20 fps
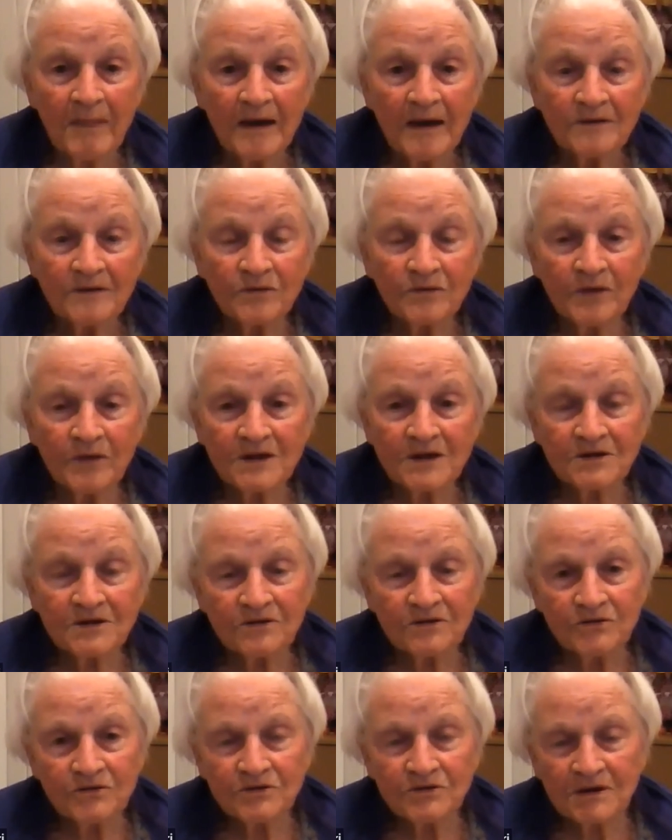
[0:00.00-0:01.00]
The question
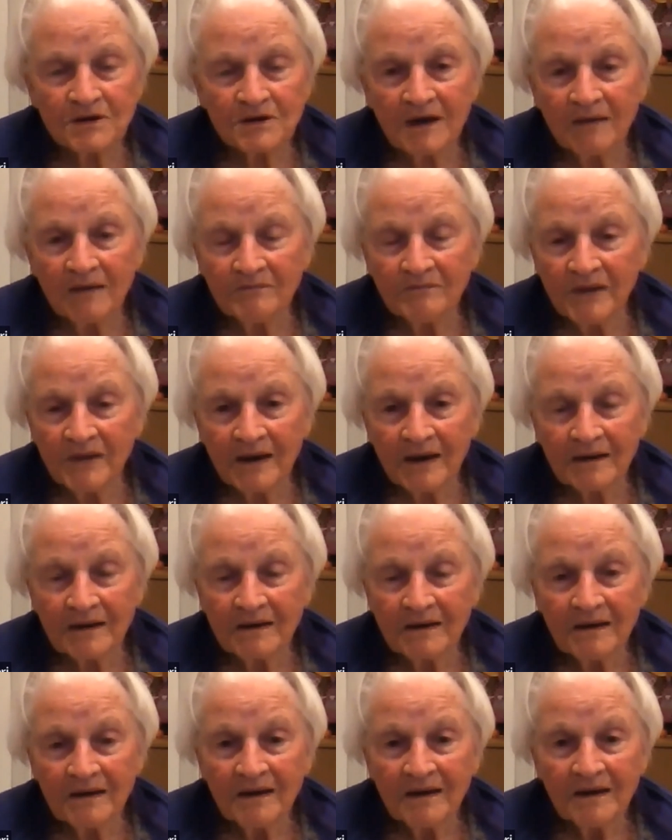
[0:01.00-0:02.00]
used to come back
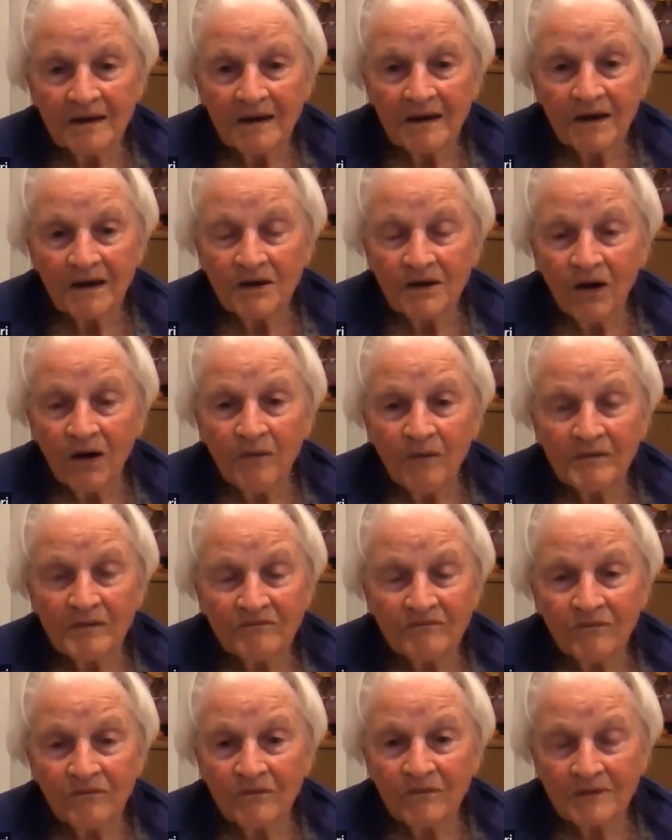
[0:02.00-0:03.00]
long
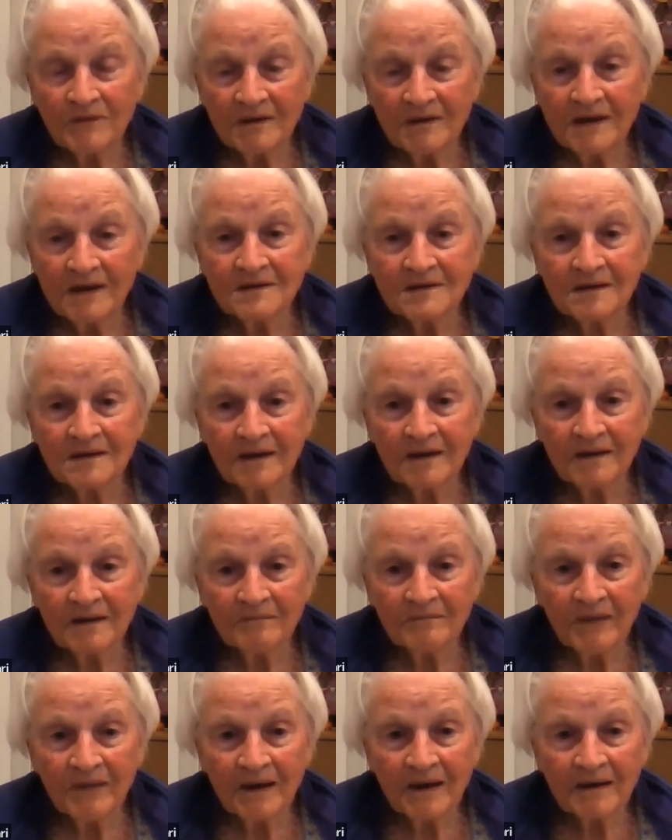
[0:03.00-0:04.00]
before the letter came
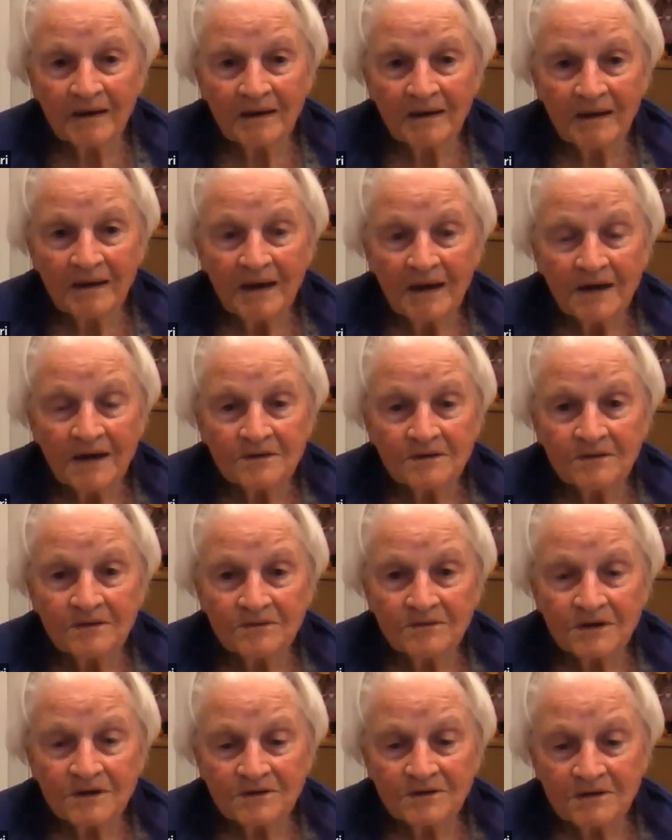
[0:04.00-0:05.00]
back. So
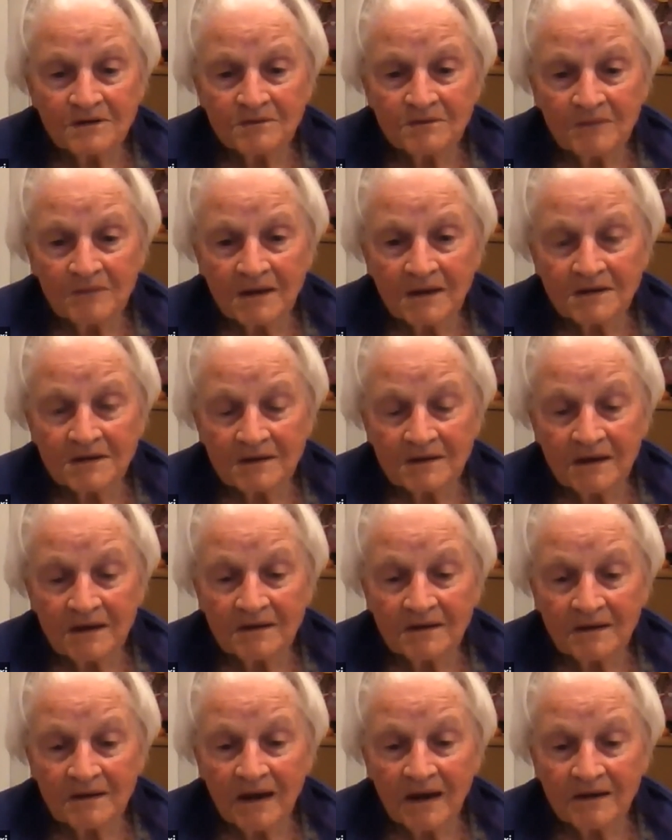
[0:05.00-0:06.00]
just as much
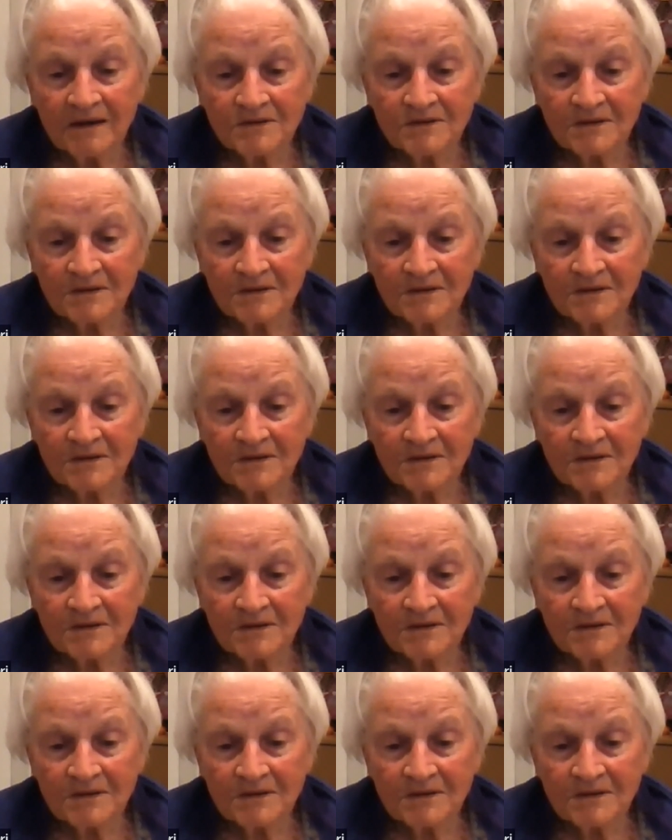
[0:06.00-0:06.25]
then as